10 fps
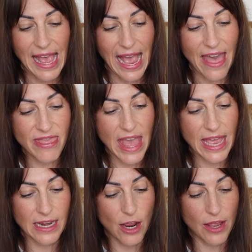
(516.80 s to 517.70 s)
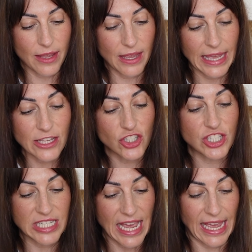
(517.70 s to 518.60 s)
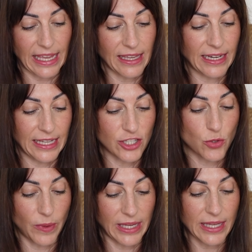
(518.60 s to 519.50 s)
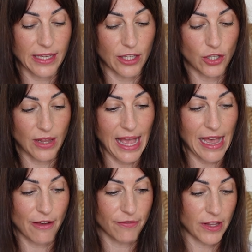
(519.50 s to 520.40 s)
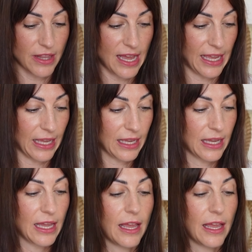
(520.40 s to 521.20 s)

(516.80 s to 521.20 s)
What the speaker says: And then each day and each week, you'll have like